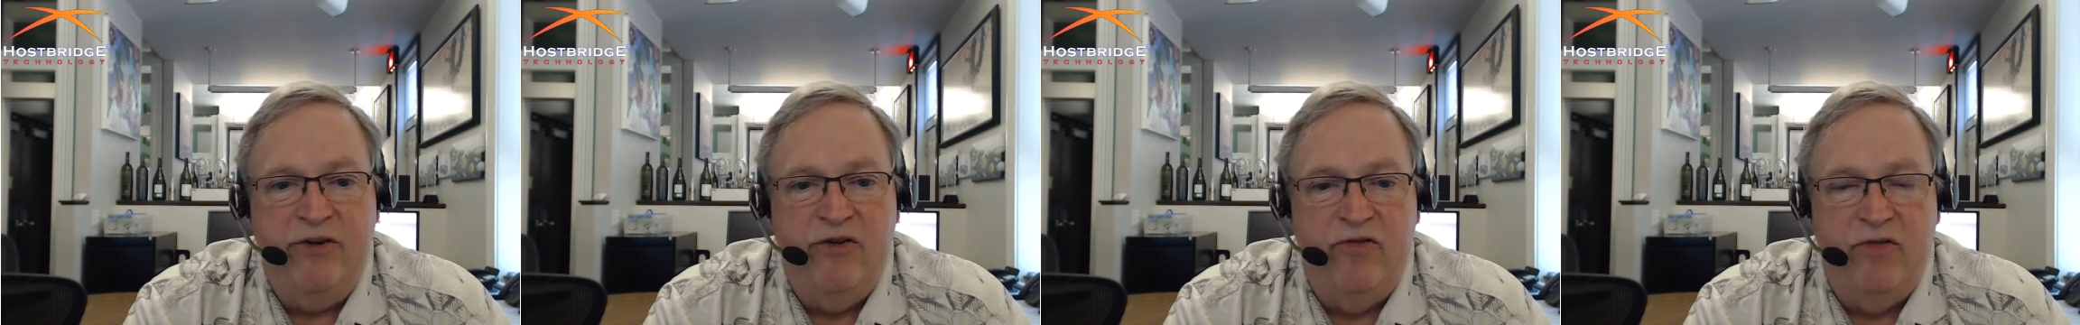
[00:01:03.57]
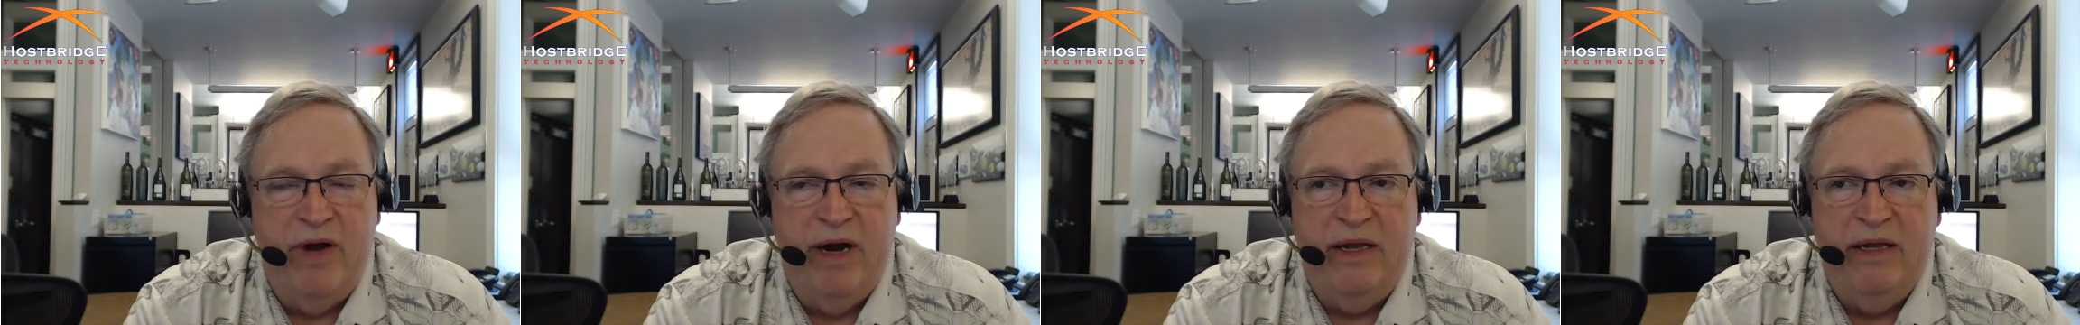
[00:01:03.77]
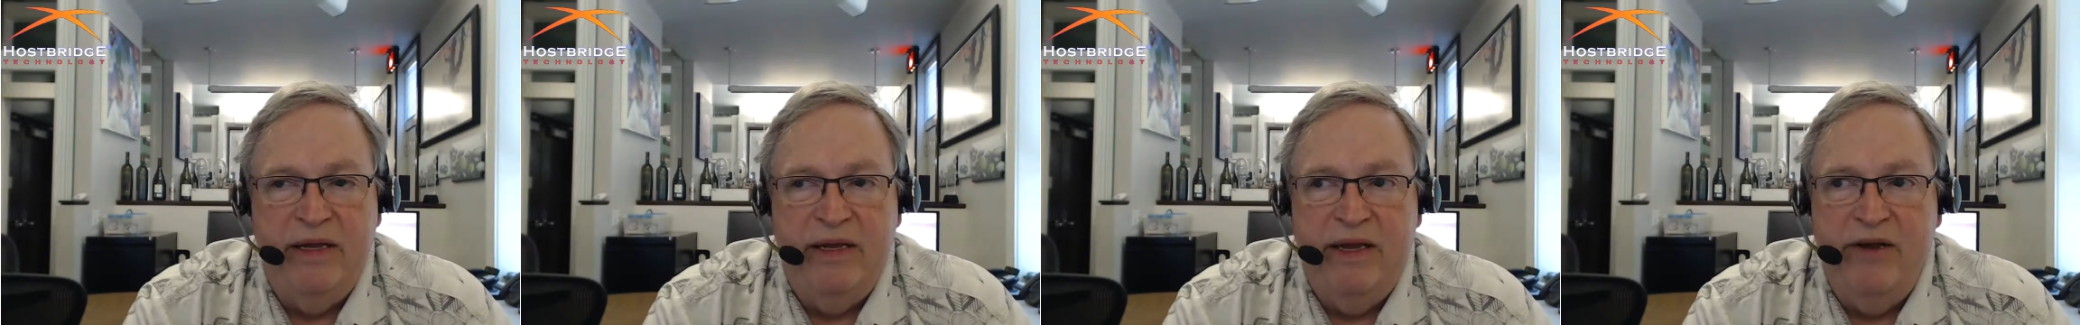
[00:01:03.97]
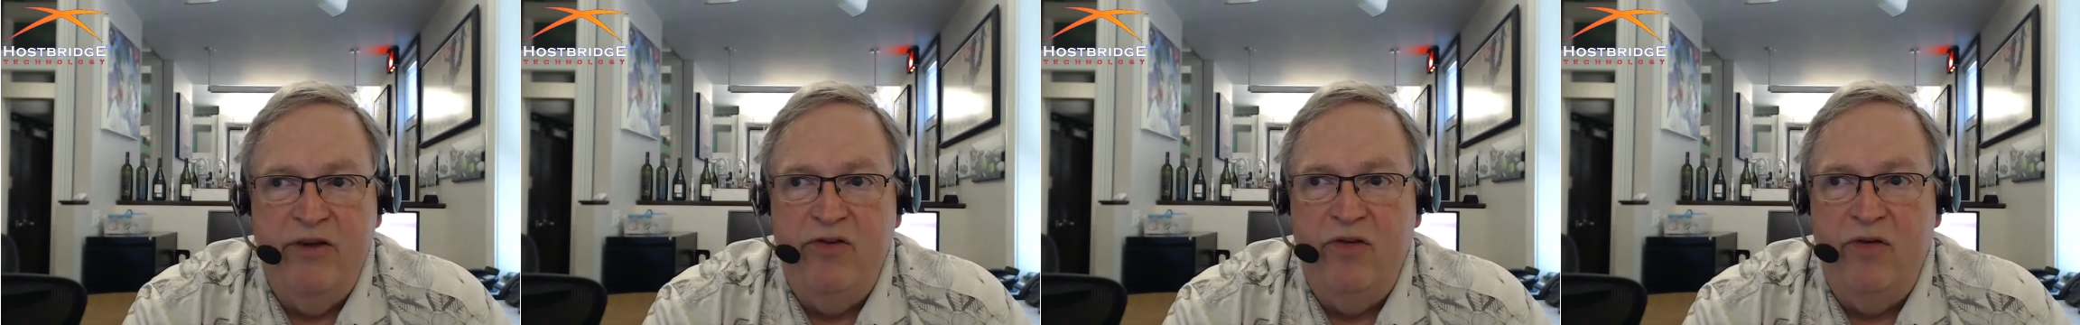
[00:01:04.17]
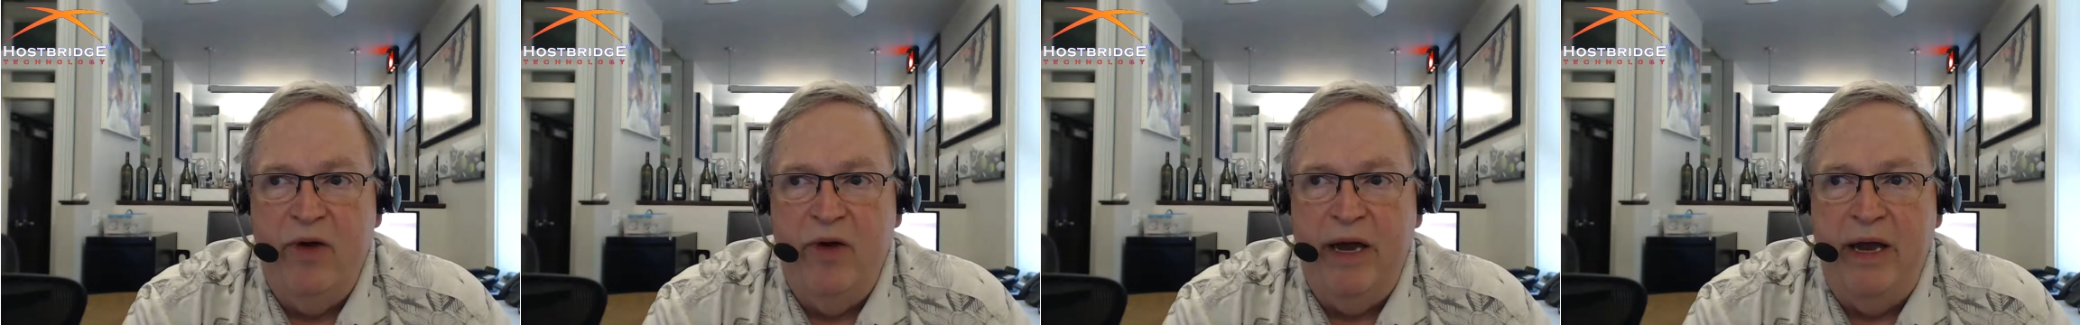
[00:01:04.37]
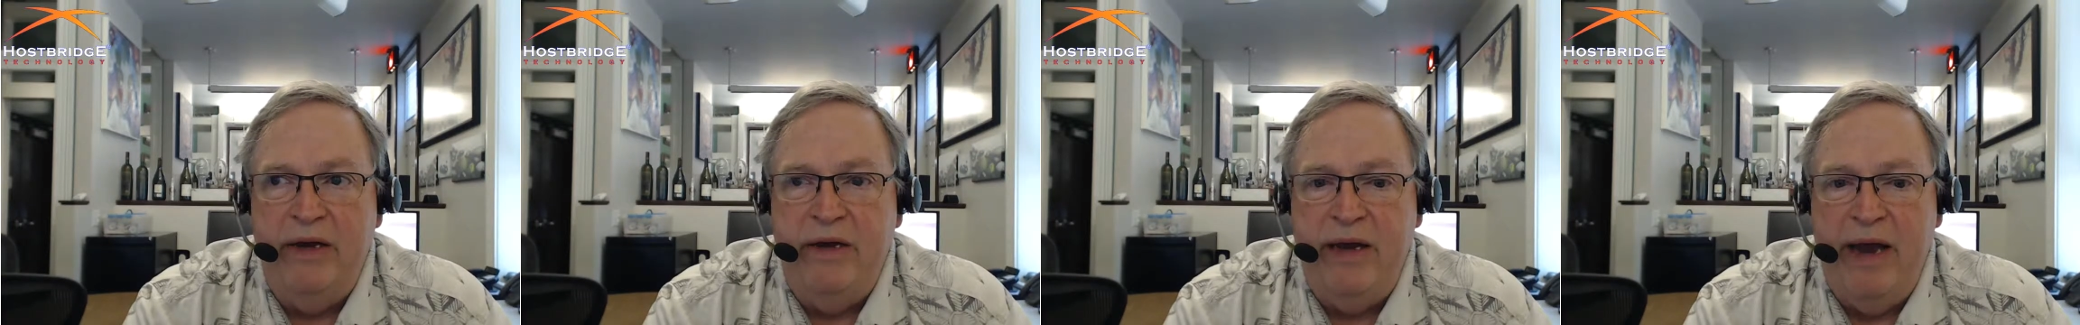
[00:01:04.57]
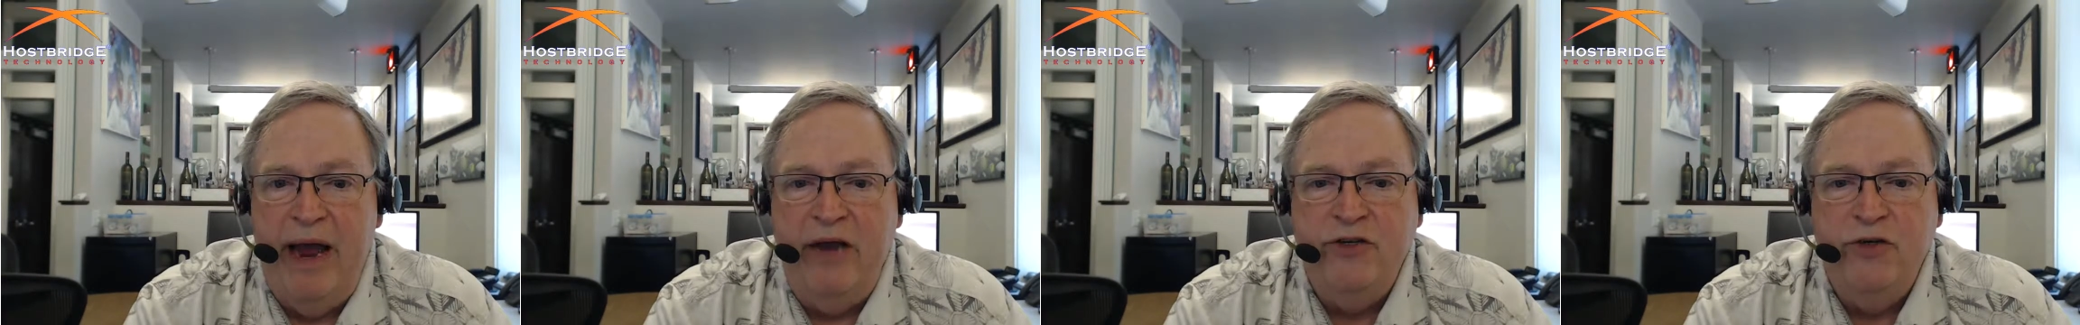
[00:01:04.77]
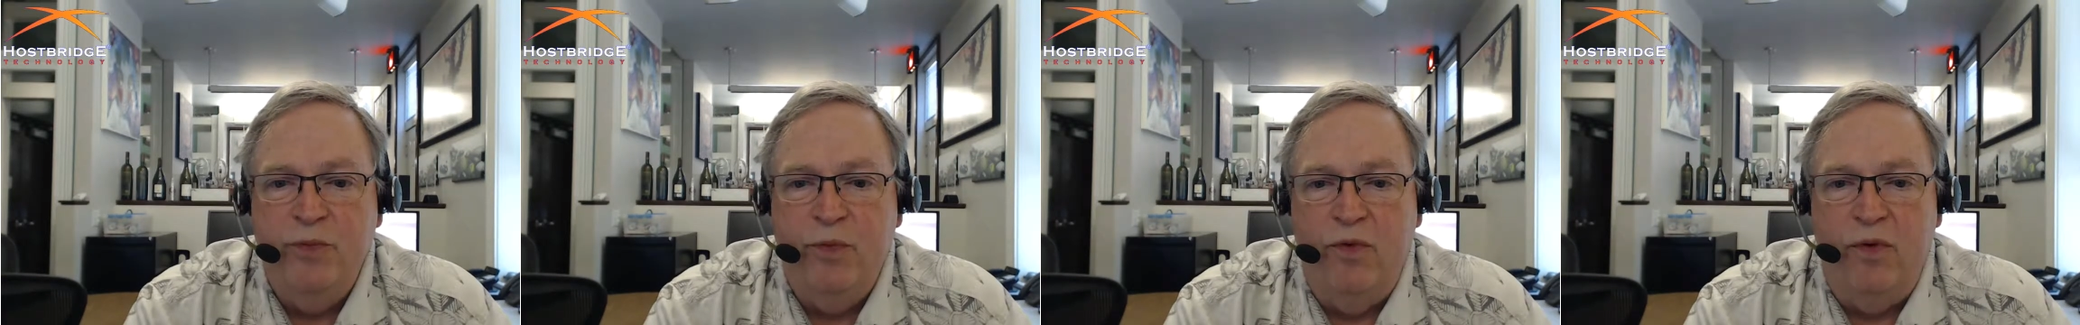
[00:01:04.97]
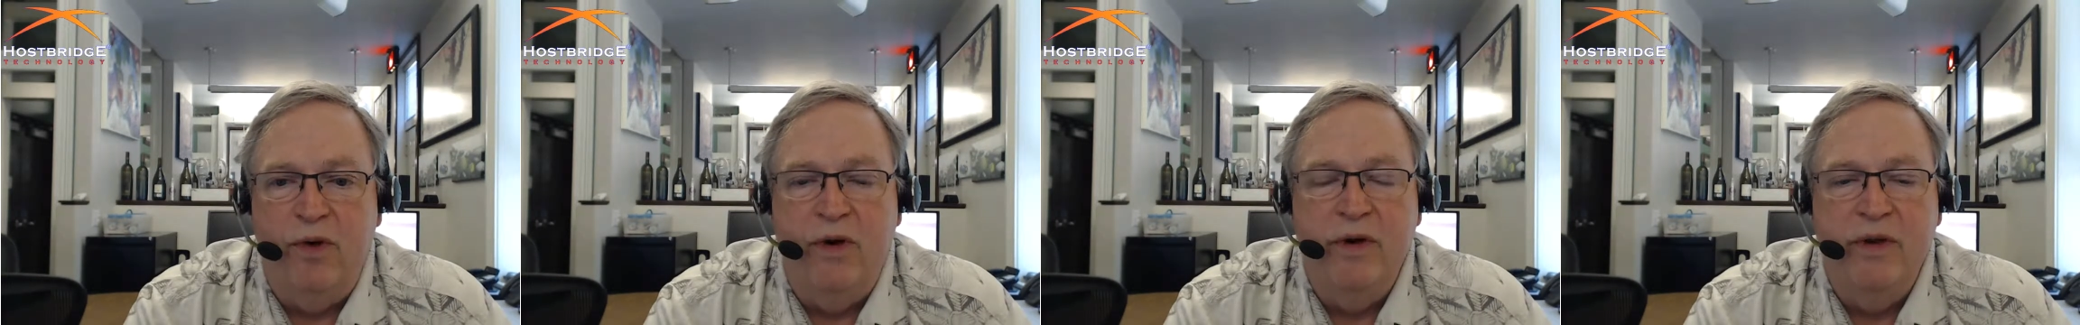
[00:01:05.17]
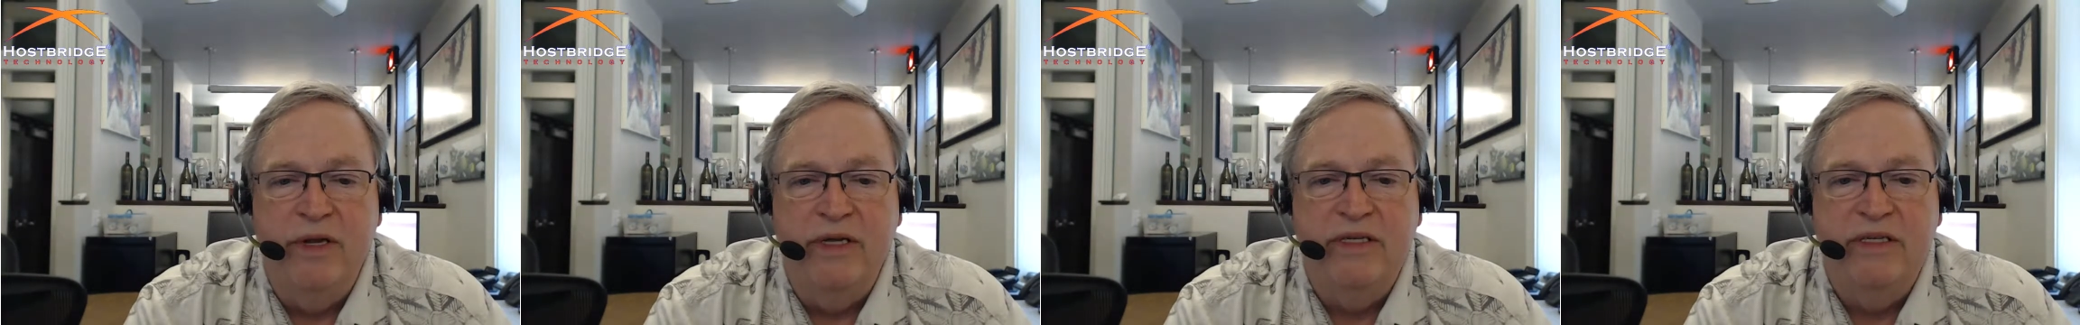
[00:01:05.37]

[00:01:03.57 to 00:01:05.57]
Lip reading: that directly into a dashboard